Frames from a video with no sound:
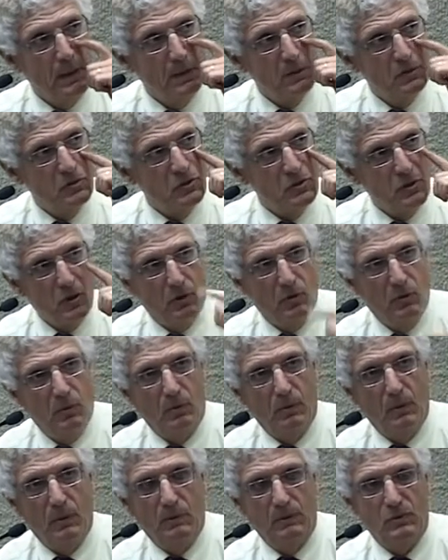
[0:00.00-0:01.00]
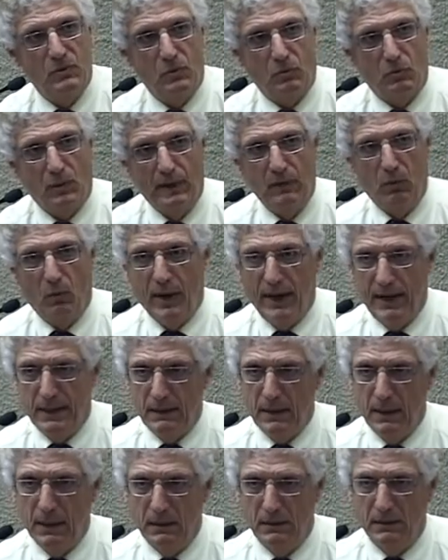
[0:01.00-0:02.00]
So right away
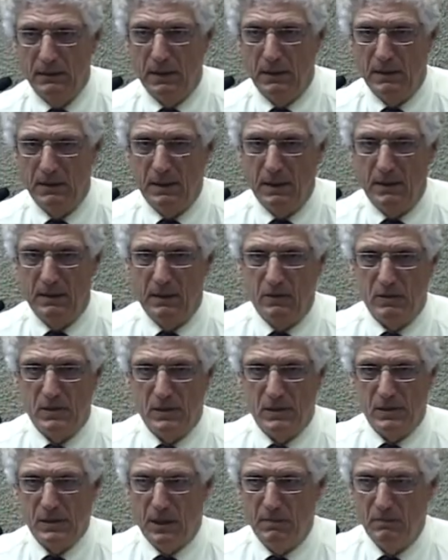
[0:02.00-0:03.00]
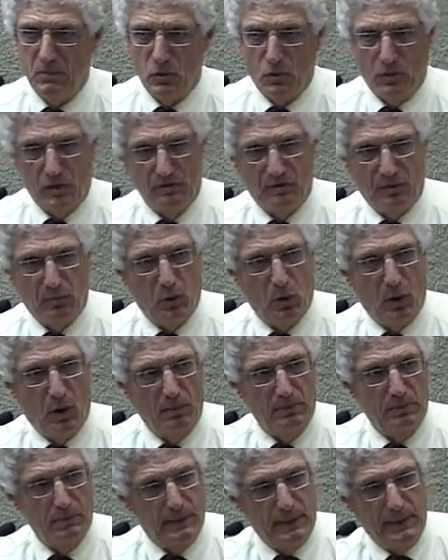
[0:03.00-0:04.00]
it tells us that there's some sort of a
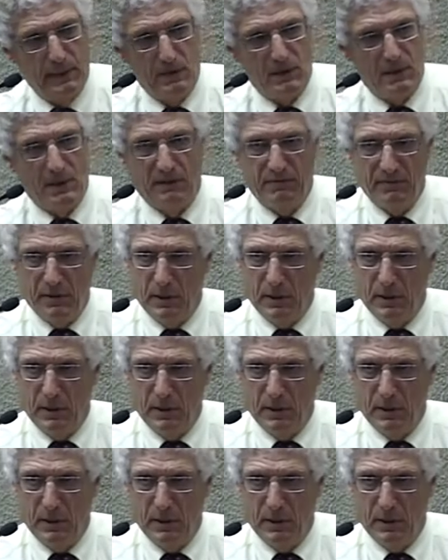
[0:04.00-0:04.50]
problem in the stuff